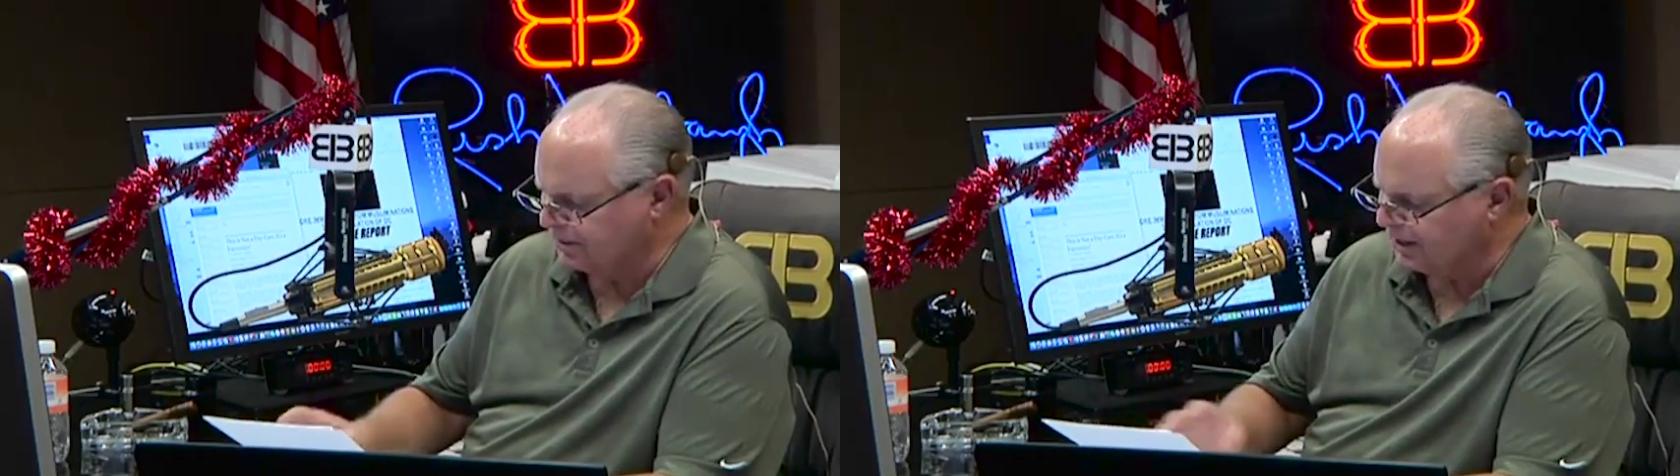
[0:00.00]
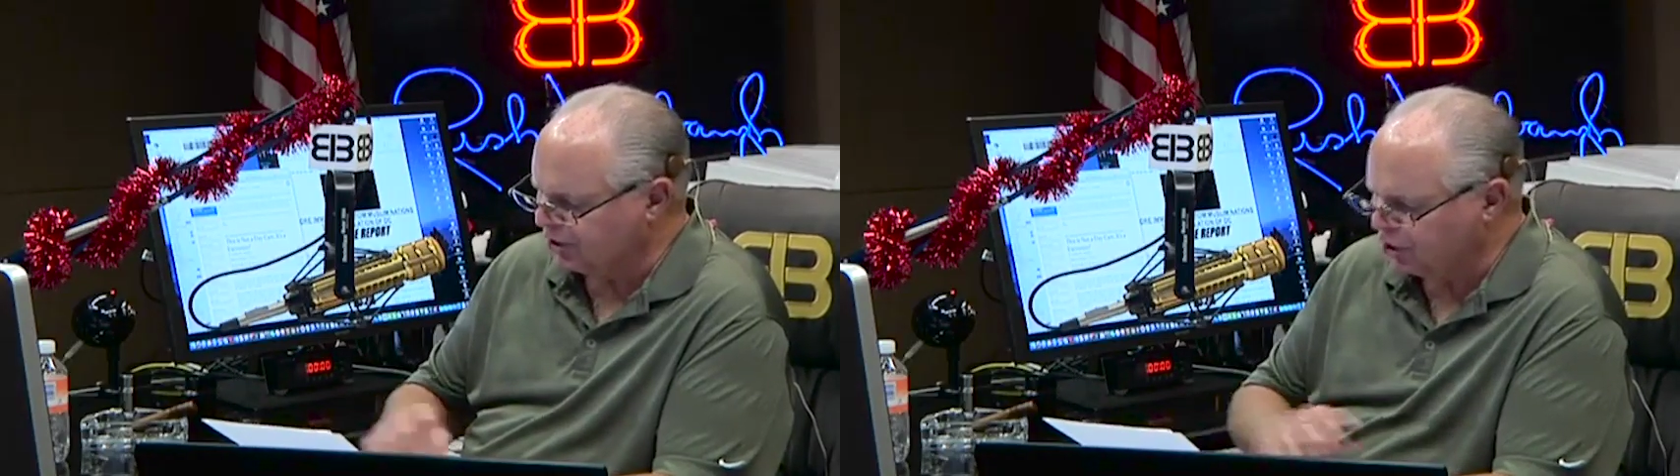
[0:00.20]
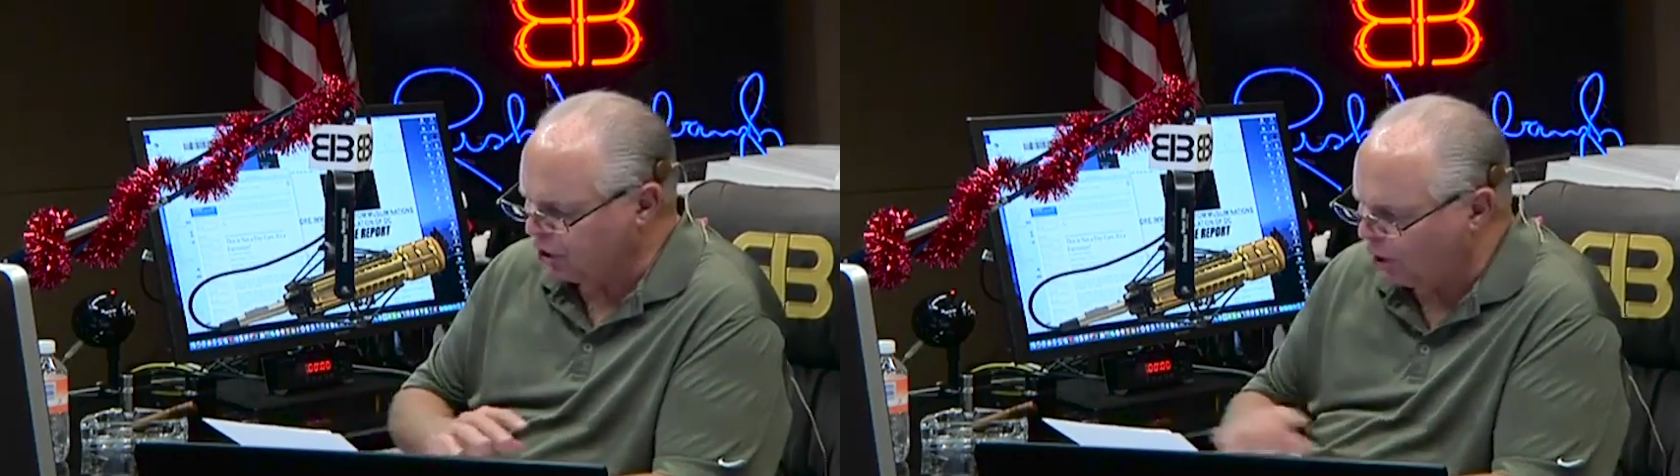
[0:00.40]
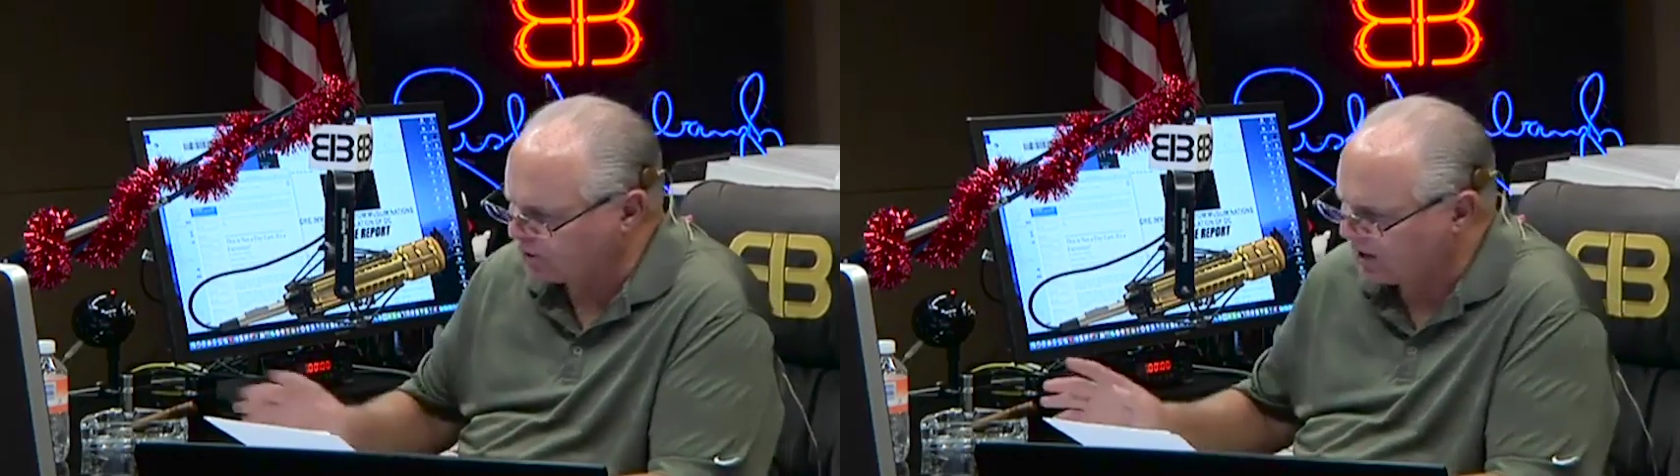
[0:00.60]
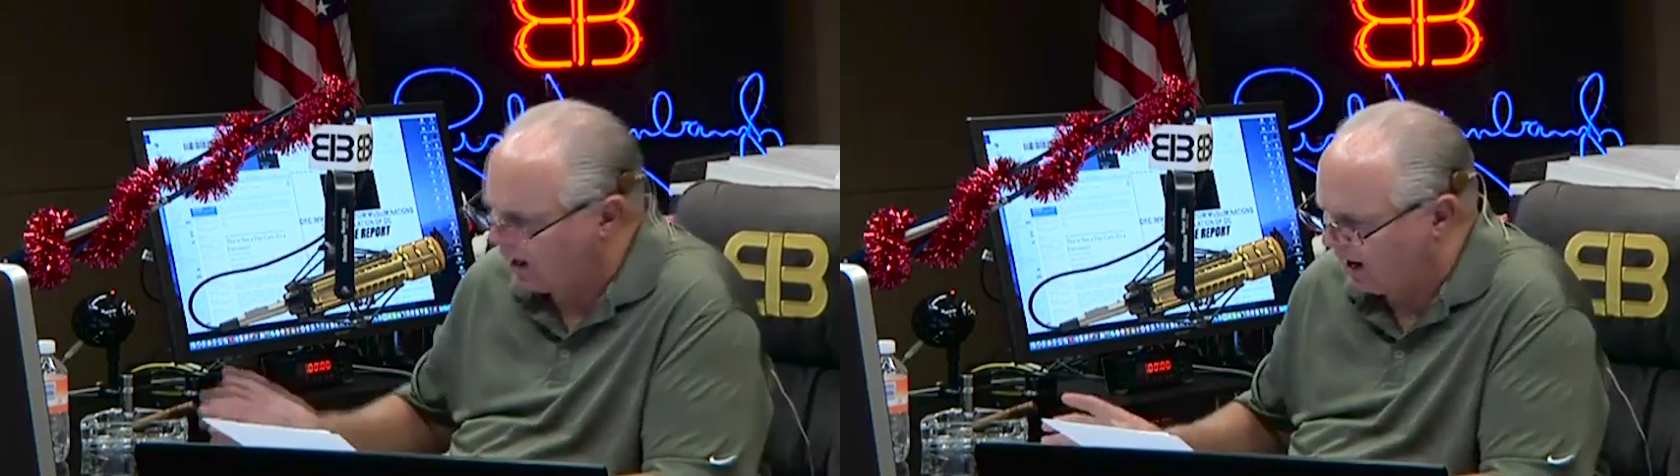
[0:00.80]
In no
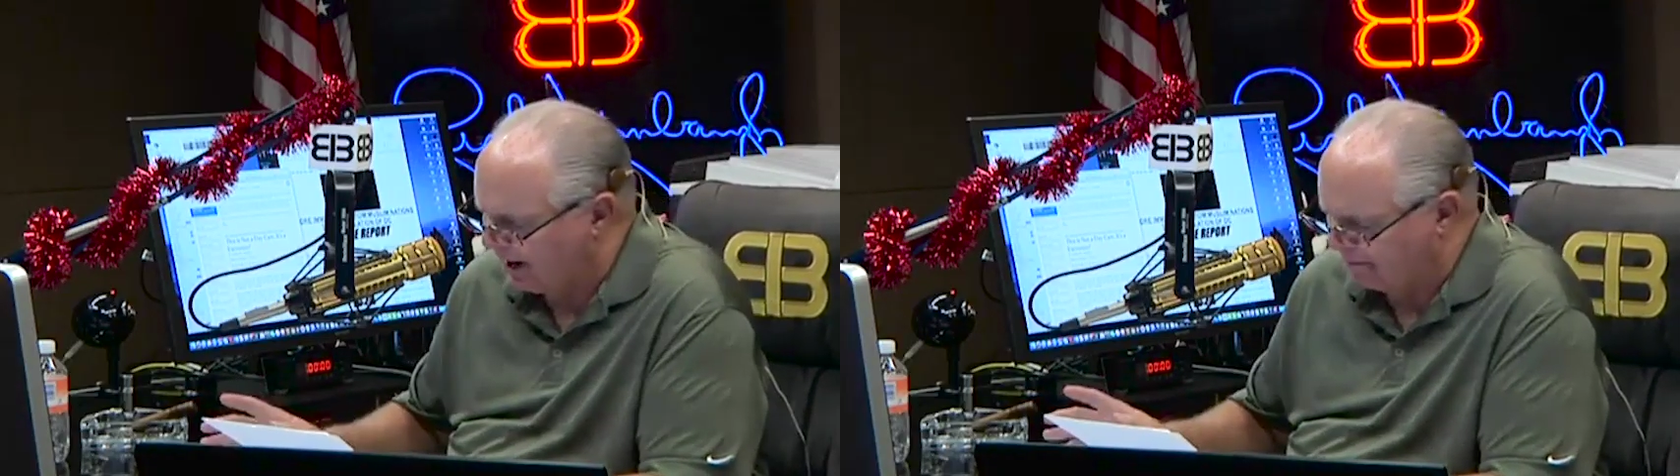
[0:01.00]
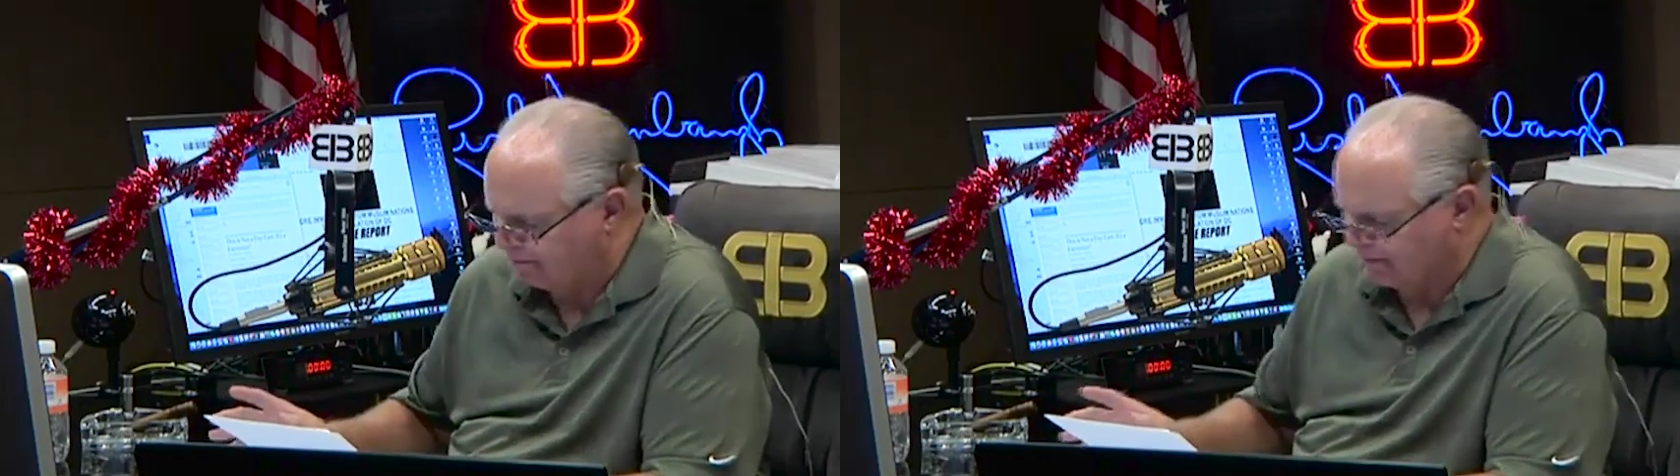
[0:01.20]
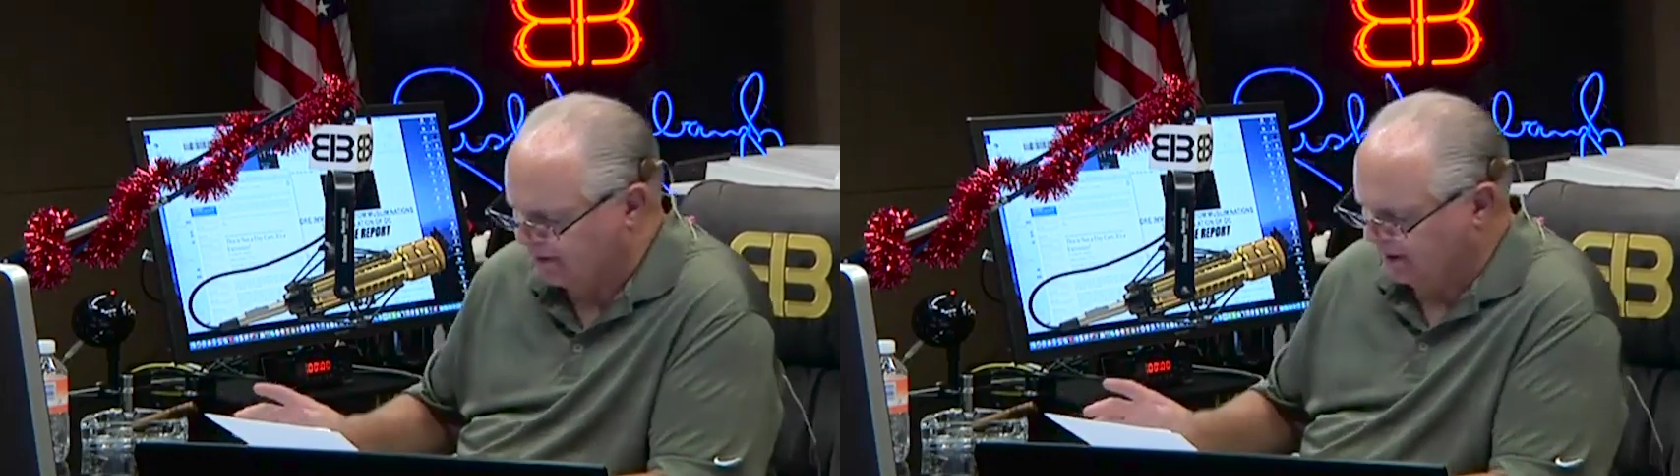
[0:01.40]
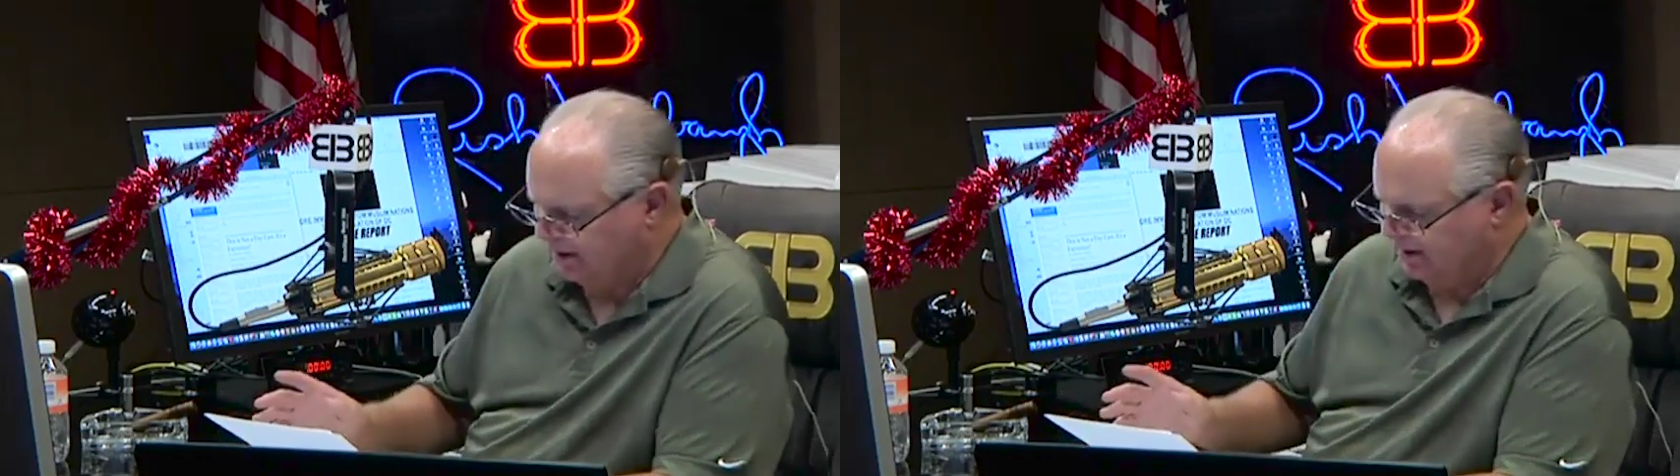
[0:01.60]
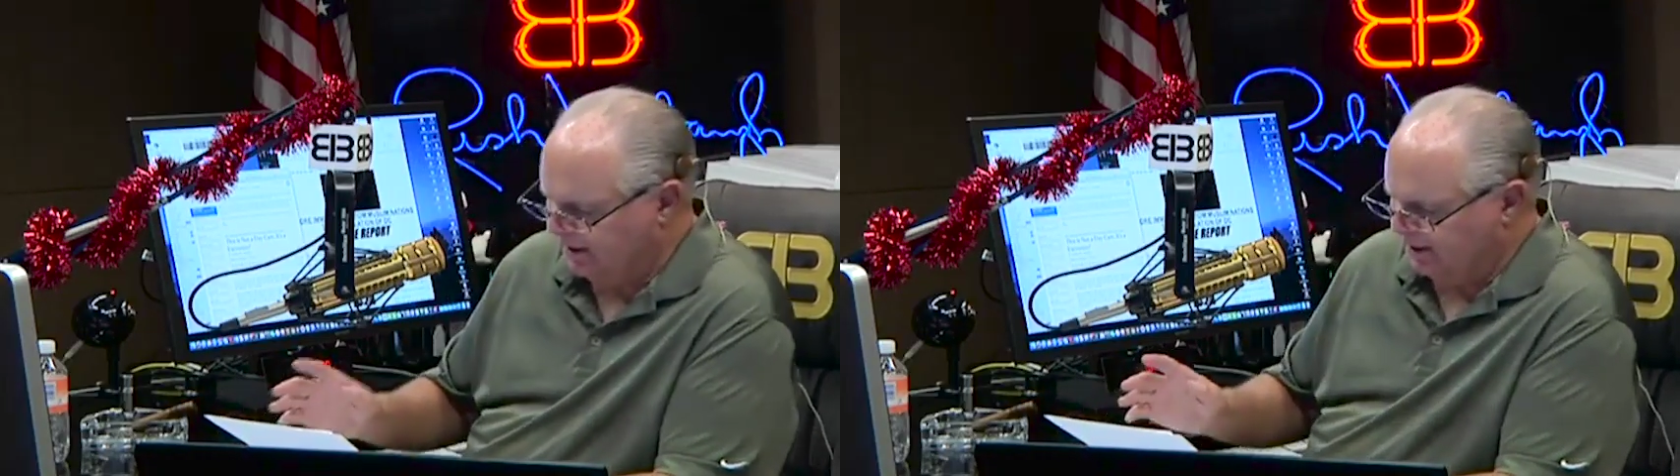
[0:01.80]
time,
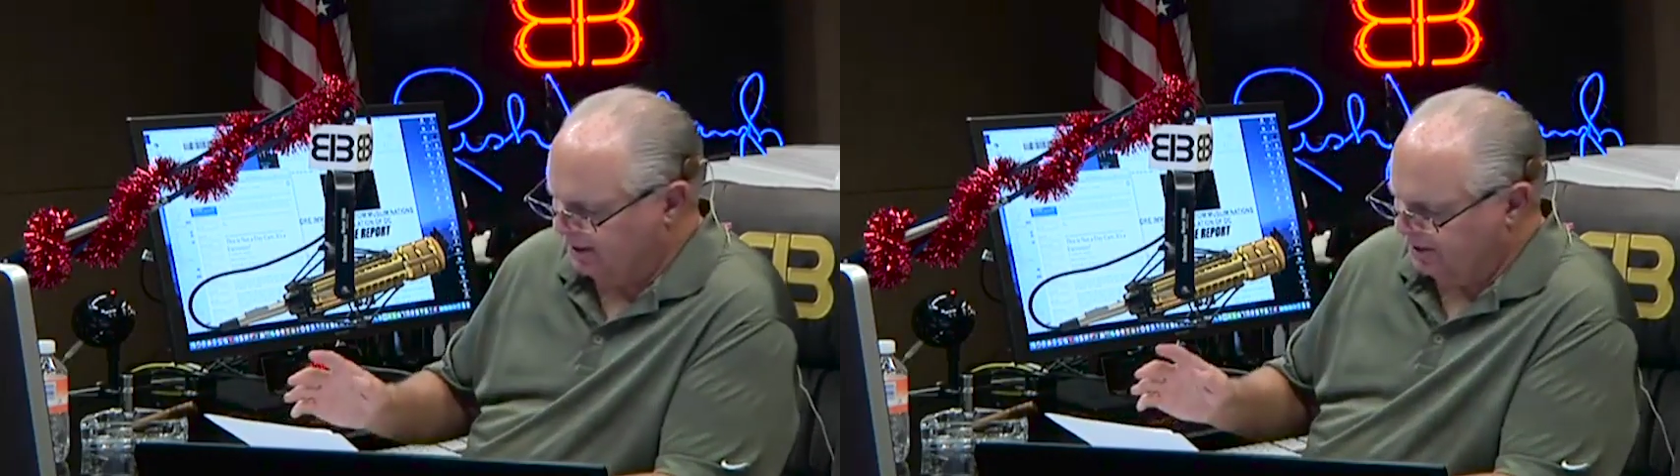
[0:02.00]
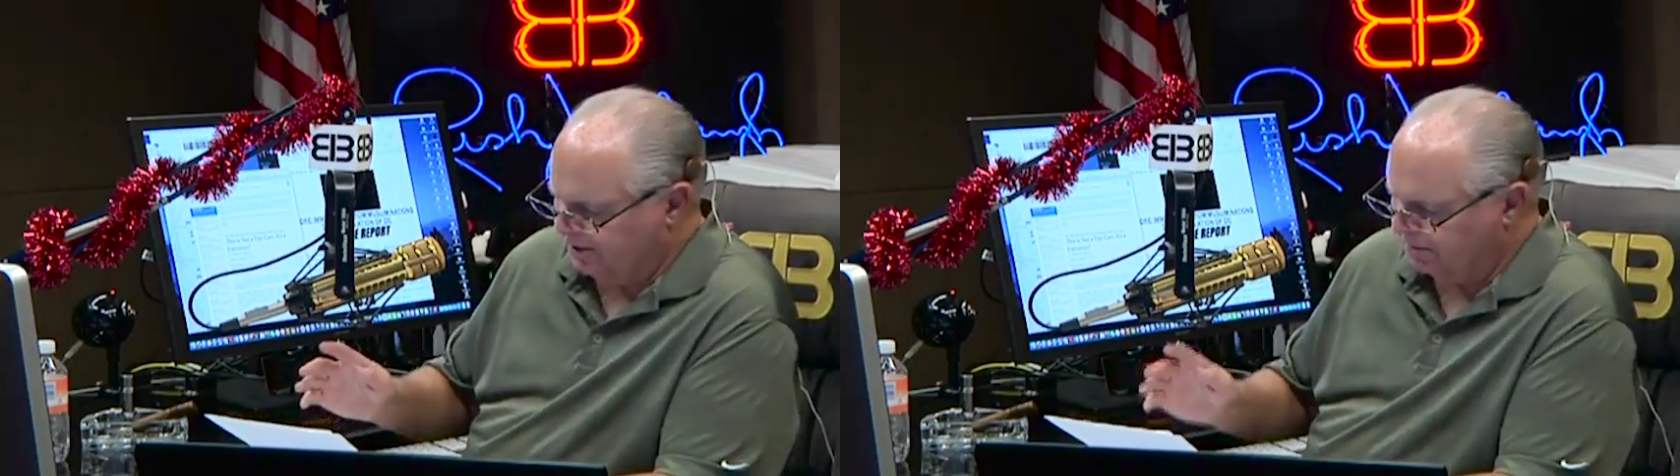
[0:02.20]
the